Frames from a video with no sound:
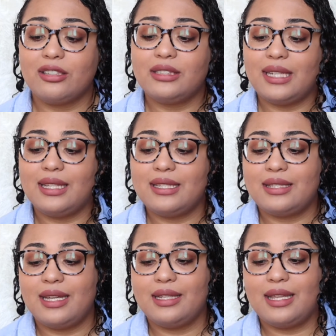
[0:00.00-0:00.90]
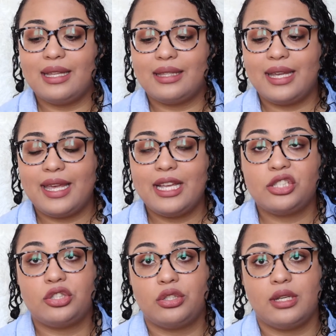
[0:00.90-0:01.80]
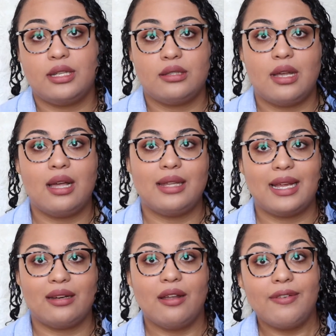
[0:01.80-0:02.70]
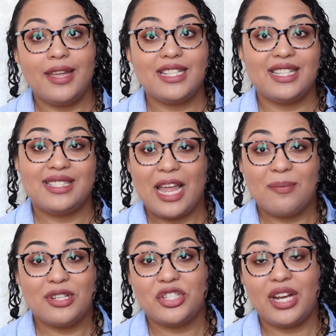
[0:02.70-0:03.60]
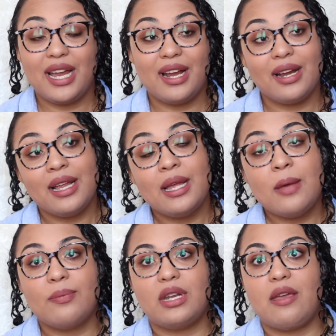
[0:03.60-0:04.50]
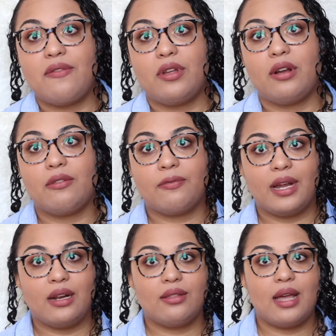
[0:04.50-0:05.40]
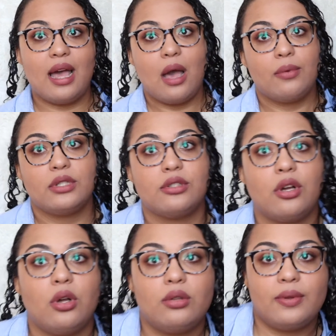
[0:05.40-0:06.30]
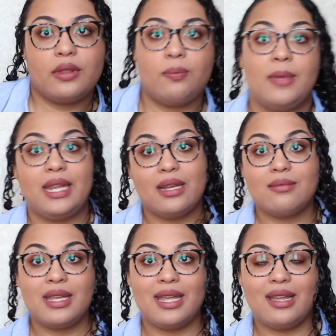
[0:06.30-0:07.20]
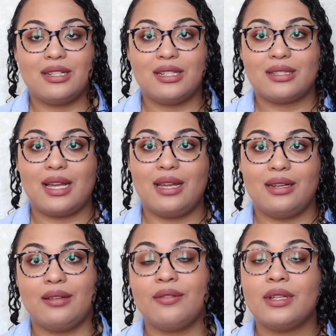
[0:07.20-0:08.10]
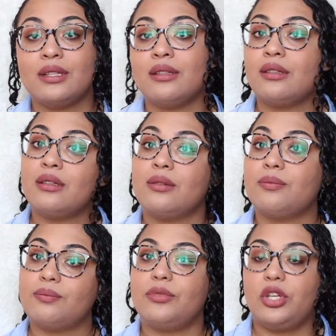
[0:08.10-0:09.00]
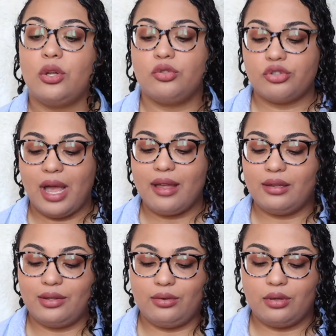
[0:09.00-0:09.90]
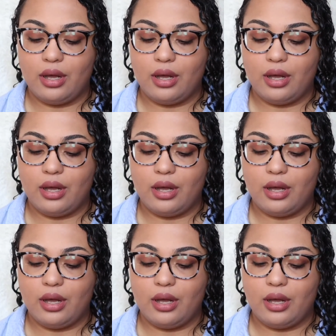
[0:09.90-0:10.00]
curl stylist said that the heat is not like enough heat to damage your hair, but if you're afraid of that, I would go with medium heat and just kind of, you know, dry it a little